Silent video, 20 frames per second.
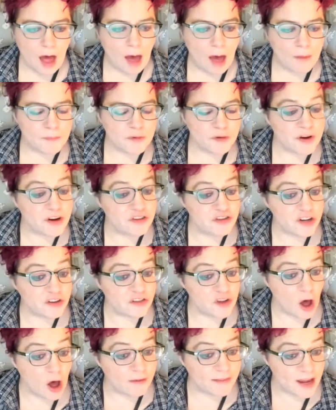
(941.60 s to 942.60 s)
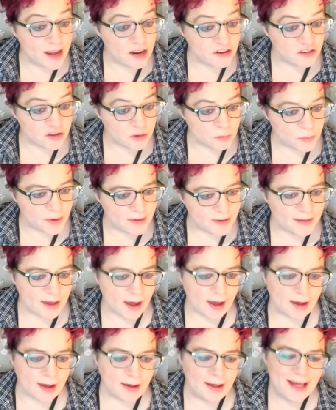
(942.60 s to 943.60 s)
Observation is causation, we
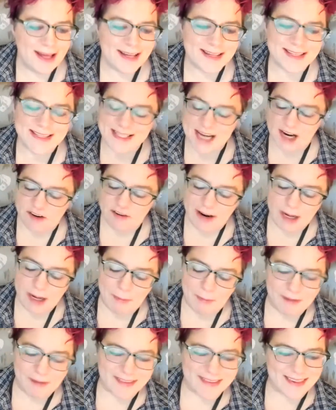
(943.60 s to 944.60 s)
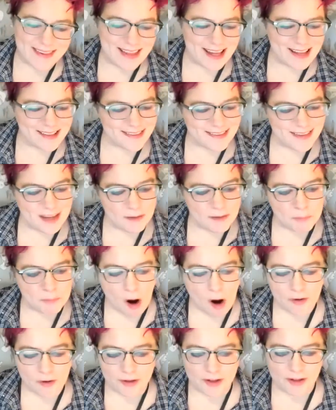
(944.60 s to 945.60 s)
say, snickering about slits and
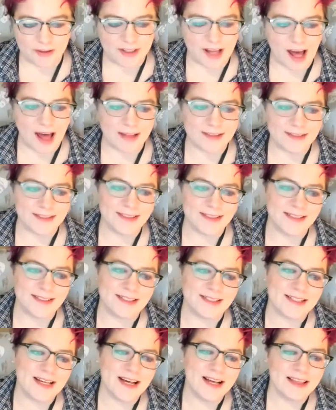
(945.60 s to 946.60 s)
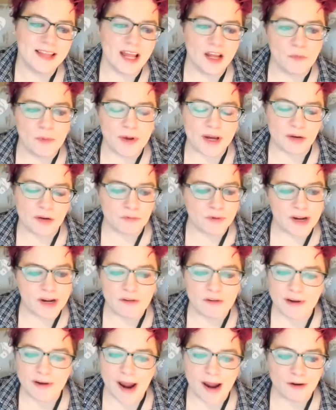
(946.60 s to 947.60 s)
particle guns, like we can
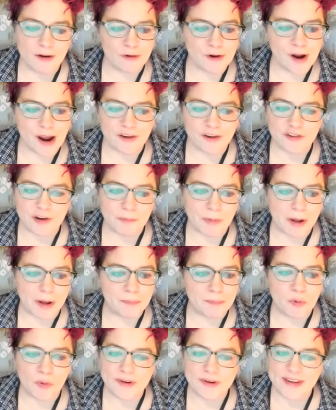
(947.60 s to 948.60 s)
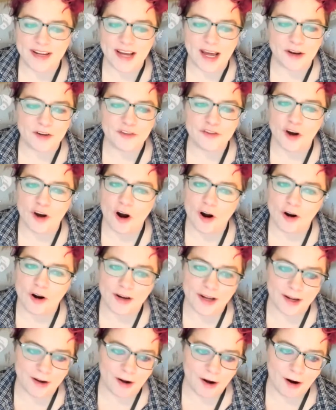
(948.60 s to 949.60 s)
recreate creation by pointing at a
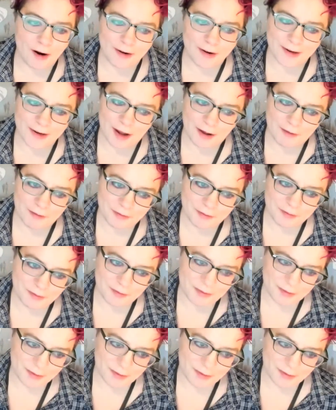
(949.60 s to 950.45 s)
target hard enough.